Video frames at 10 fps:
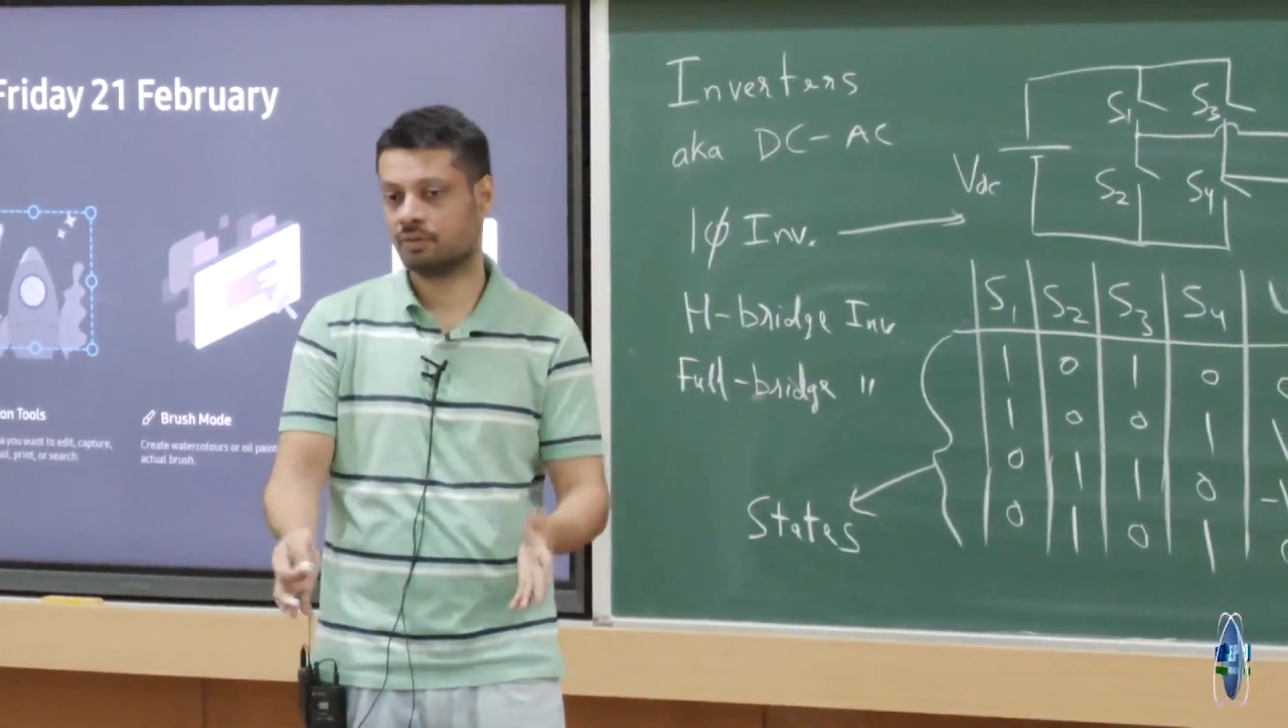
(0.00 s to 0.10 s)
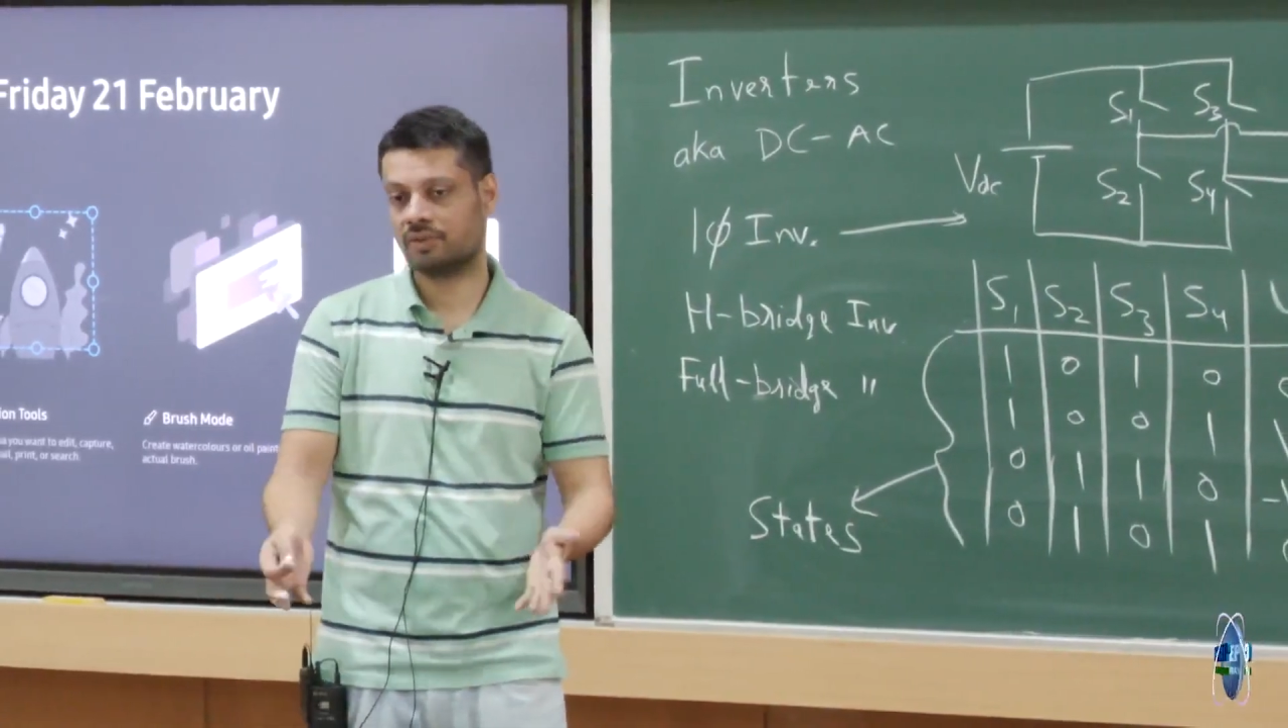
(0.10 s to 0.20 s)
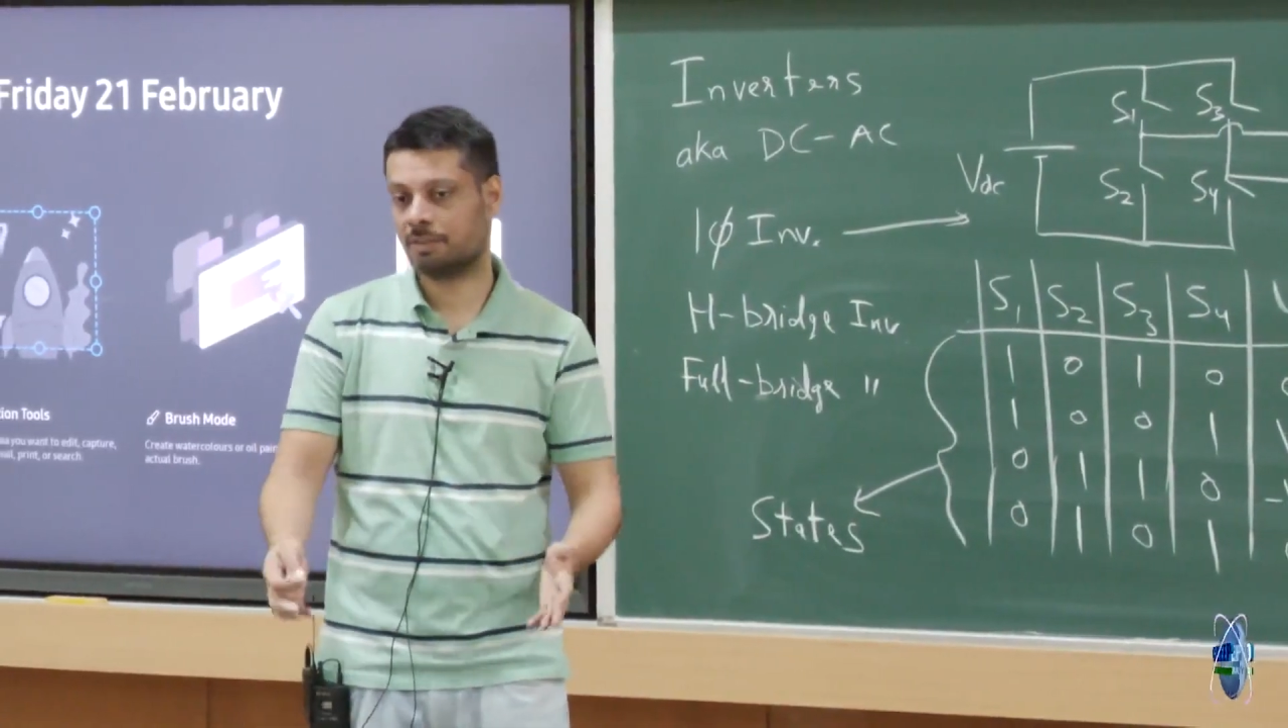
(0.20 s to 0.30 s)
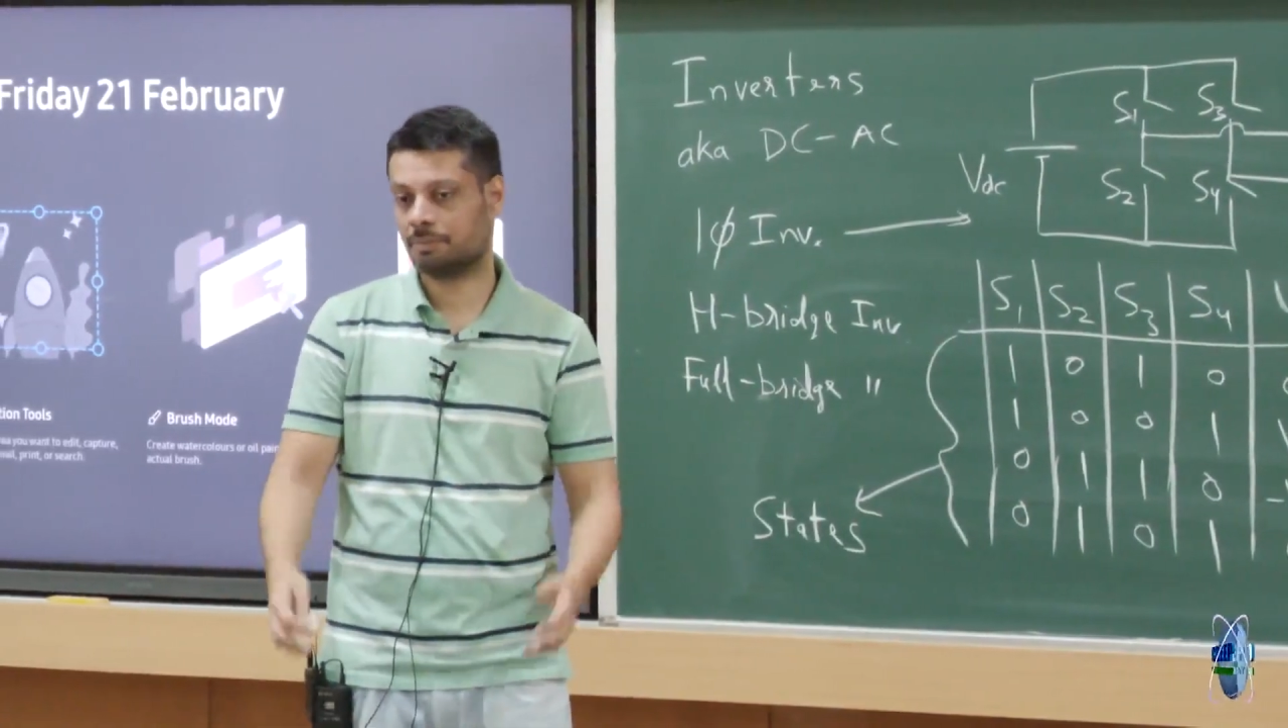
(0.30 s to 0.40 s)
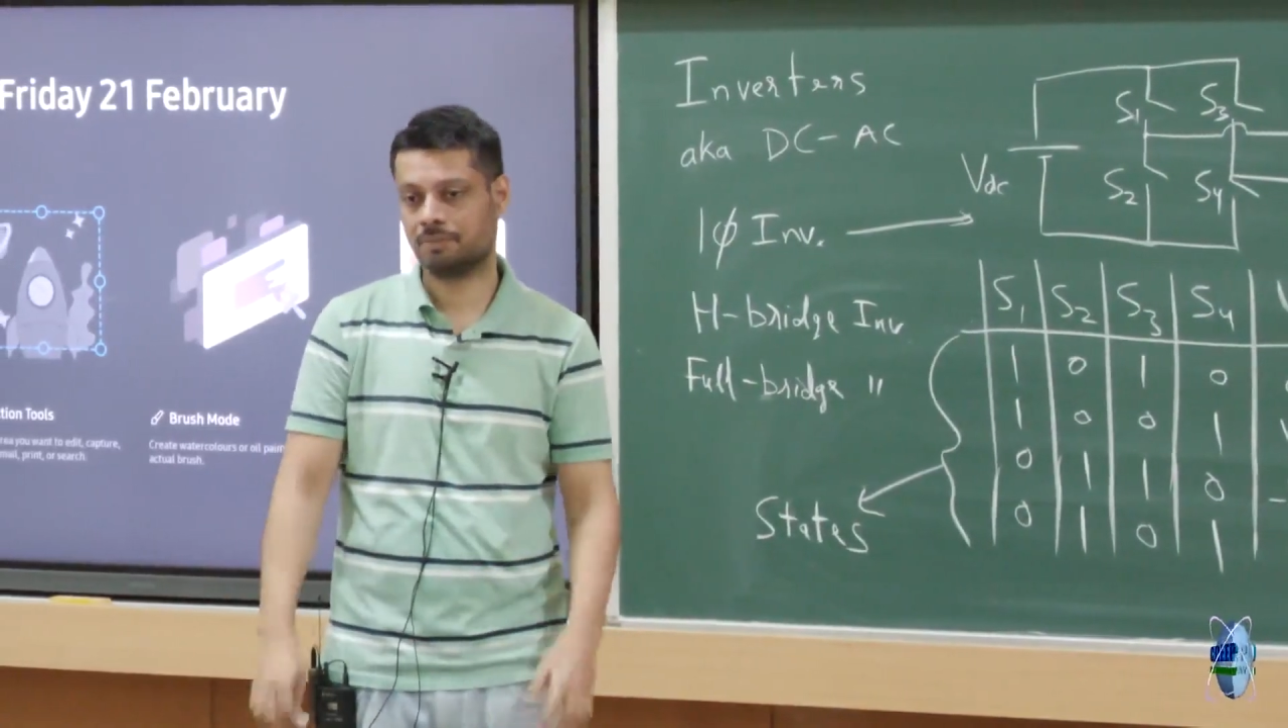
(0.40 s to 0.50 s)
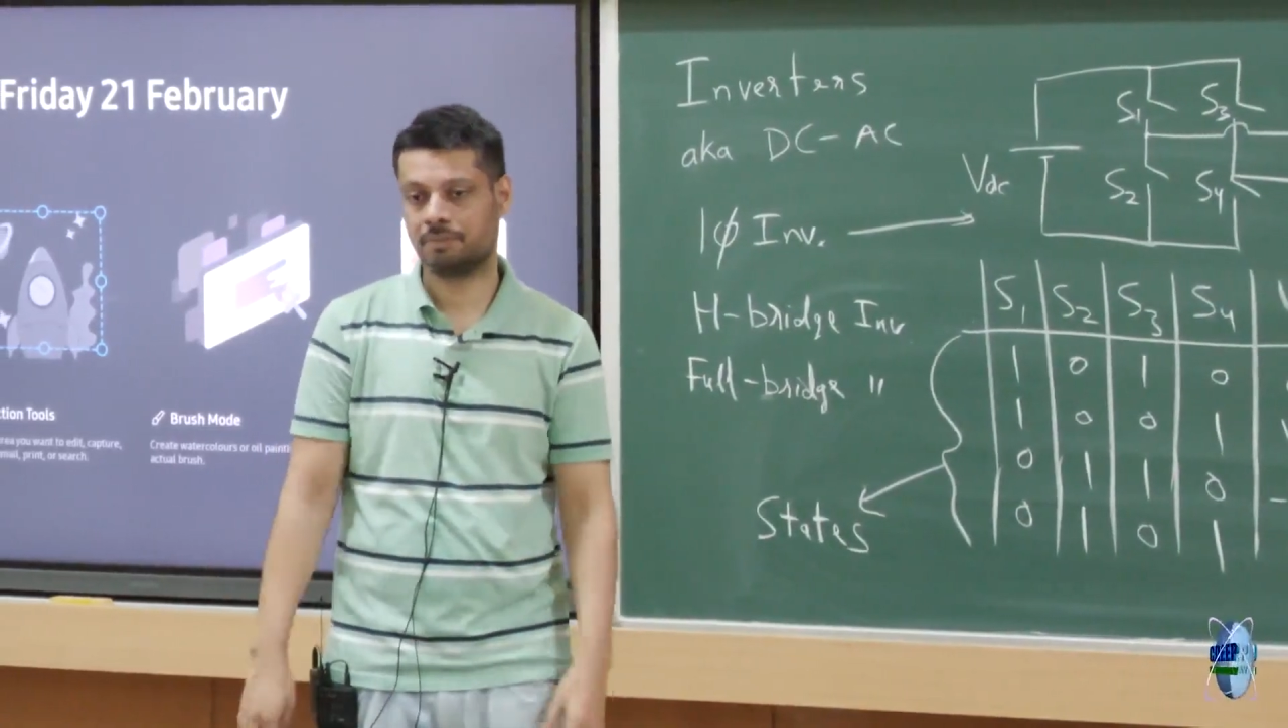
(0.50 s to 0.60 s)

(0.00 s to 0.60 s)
same.